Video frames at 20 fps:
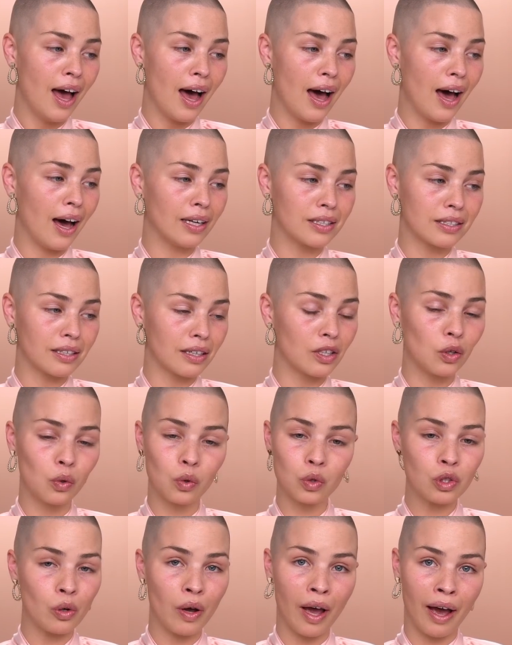and I
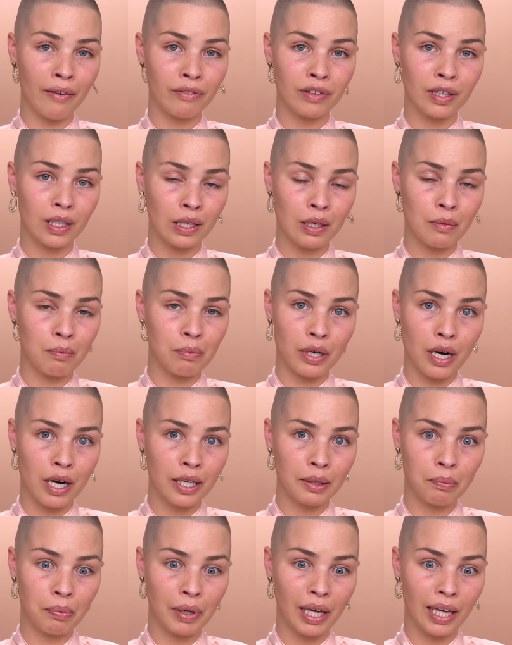also have it in a
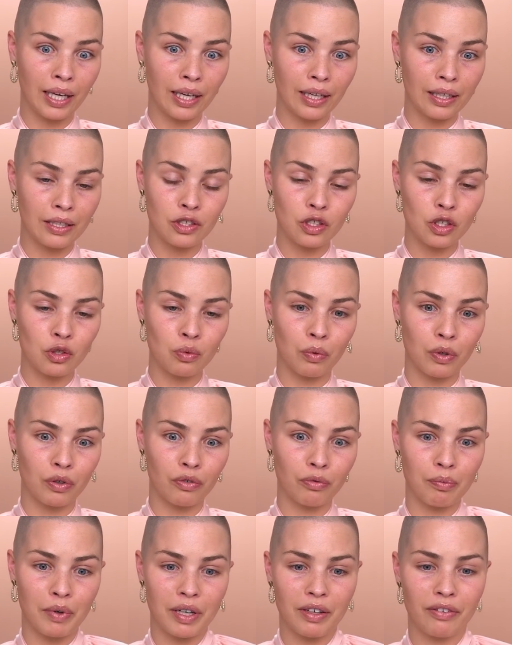bright pink, and it's just one
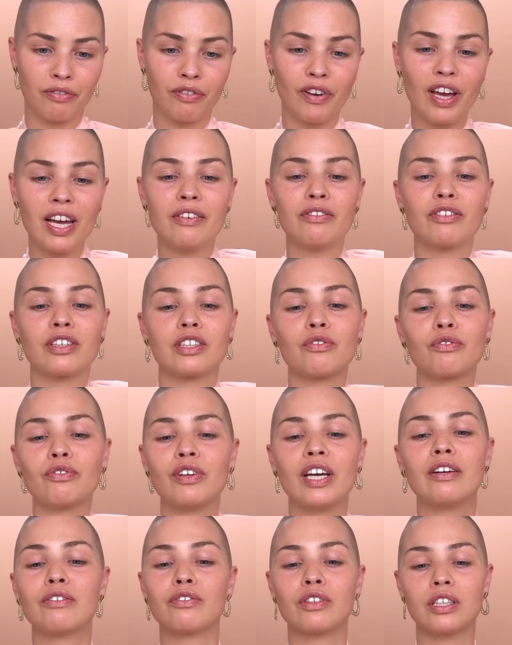of my
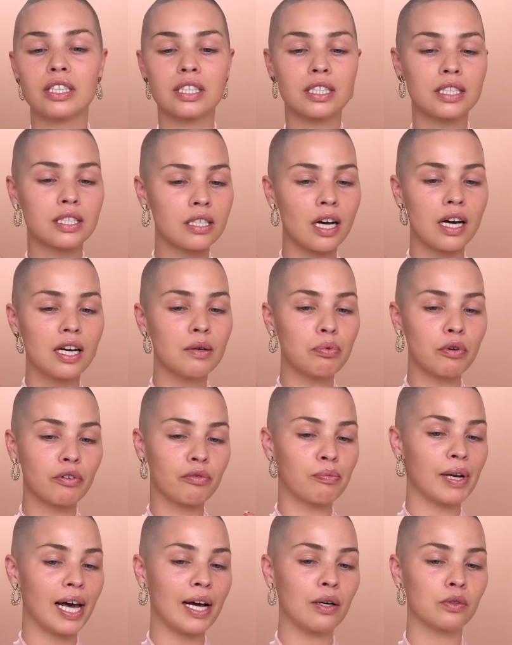favorite type
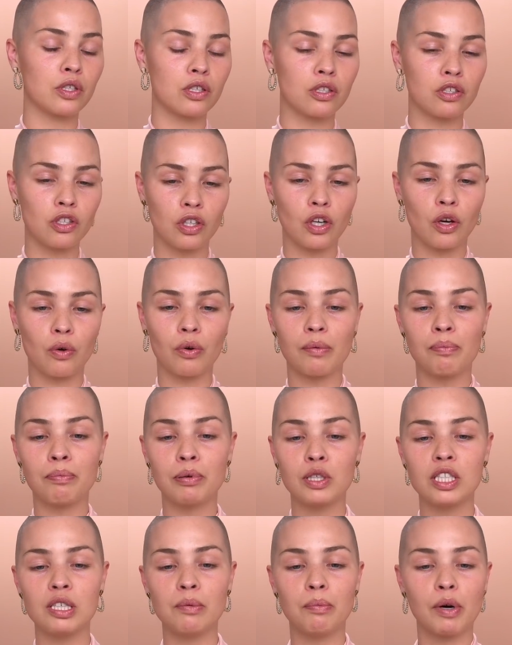of blouses. You know, a
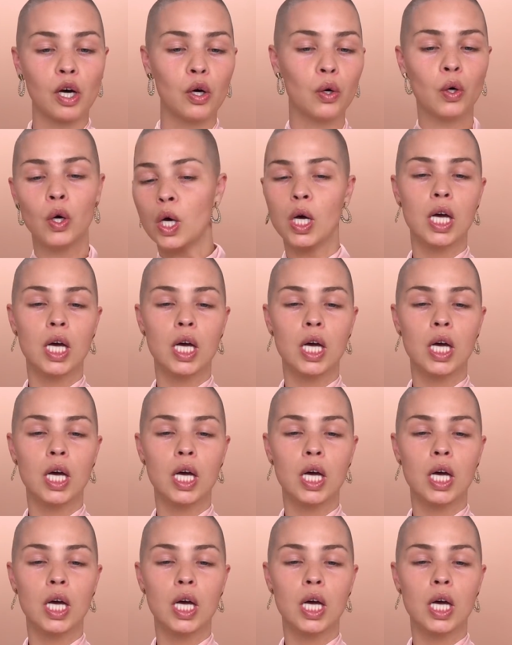pussy bow